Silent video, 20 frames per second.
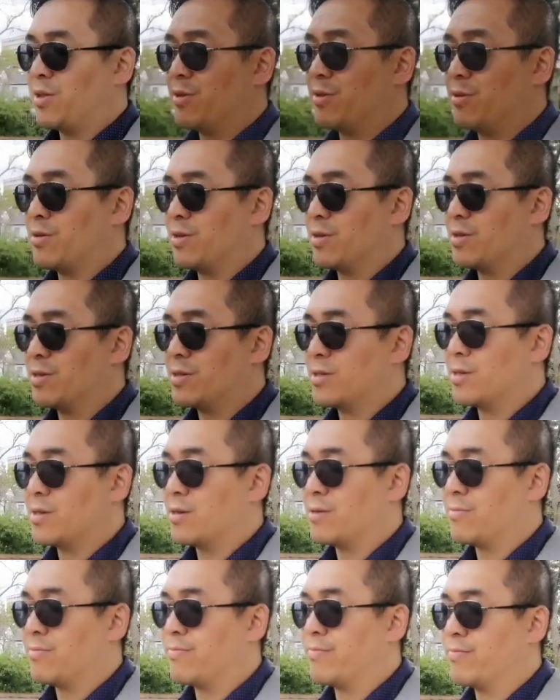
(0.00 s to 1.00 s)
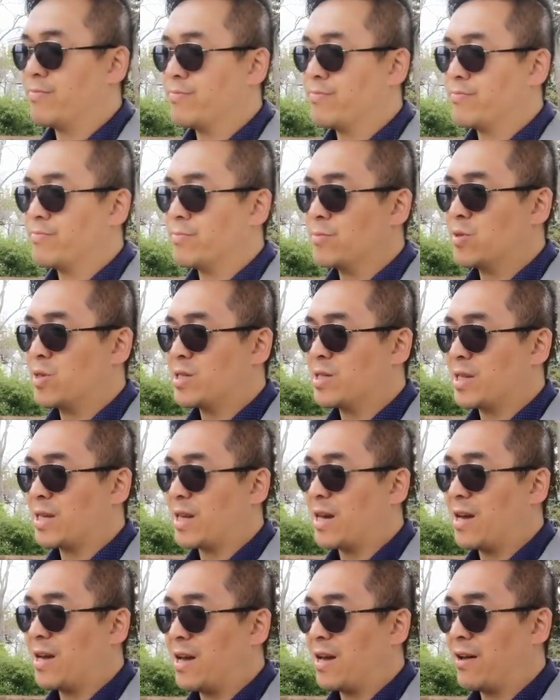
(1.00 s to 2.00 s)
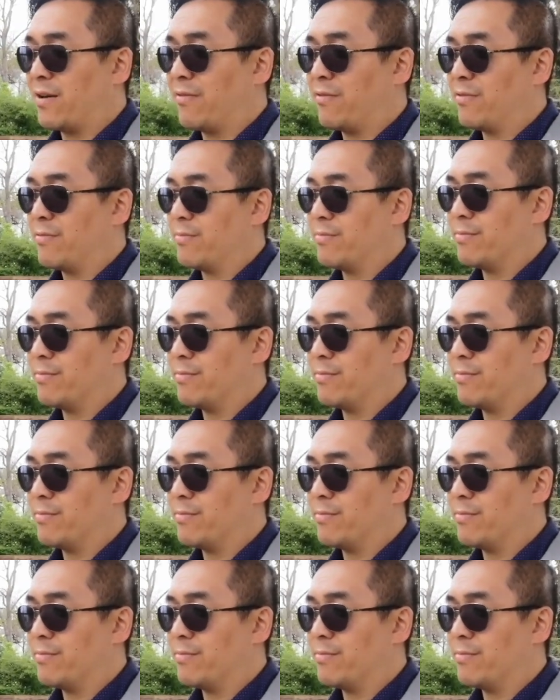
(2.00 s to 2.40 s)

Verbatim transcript: through this just like I have.